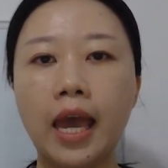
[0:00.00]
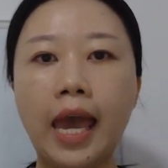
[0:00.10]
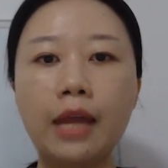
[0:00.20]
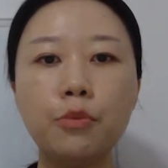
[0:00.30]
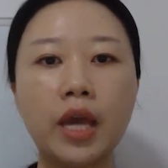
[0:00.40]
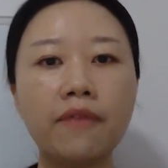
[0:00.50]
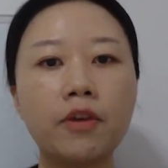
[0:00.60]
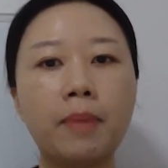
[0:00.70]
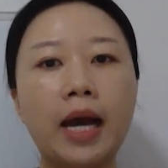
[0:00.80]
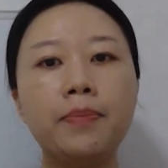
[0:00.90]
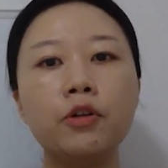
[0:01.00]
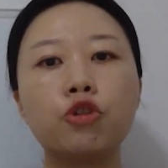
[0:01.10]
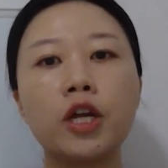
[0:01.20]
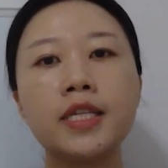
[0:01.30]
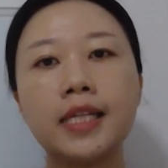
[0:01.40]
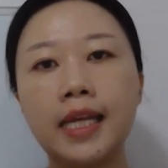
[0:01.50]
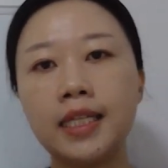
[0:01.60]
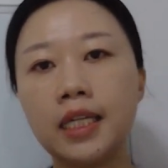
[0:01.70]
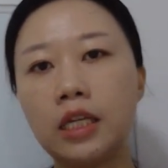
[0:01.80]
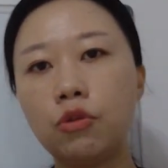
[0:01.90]
And we have the Bible
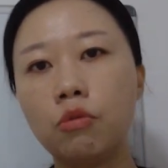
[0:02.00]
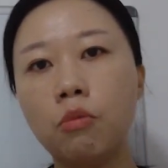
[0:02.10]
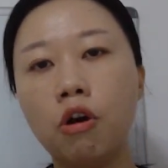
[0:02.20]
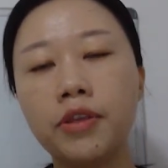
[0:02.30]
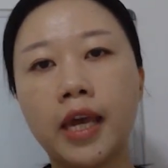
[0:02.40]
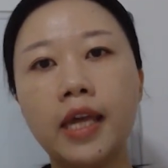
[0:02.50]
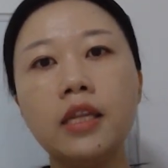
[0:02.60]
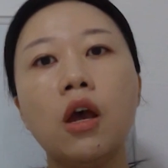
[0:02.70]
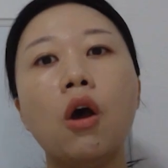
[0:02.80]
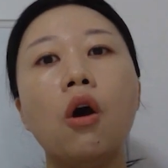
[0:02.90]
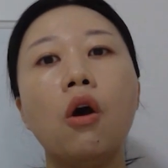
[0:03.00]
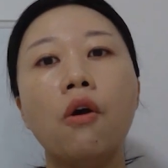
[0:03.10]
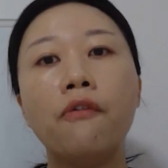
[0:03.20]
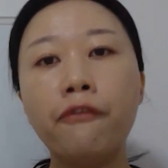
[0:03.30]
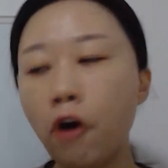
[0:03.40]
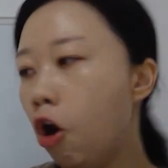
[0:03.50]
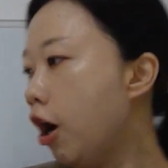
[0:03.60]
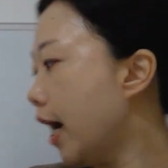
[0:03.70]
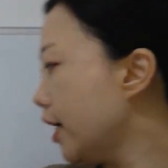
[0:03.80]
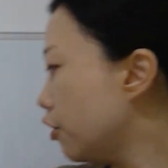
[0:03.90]
translated into more than
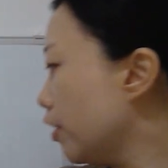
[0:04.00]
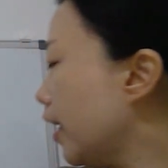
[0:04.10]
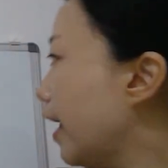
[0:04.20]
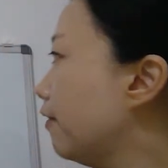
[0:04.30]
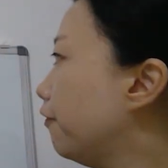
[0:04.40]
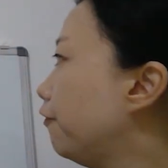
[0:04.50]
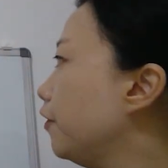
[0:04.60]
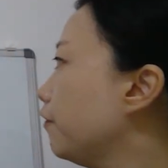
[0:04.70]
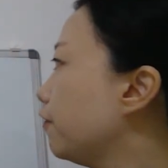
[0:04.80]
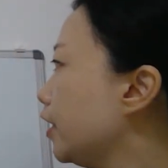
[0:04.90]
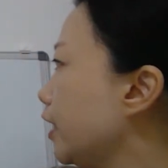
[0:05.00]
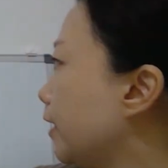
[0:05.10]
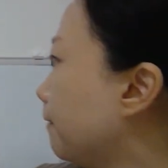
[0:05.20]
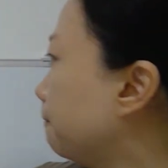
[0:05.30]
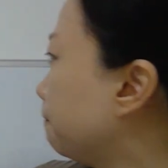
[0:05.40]
450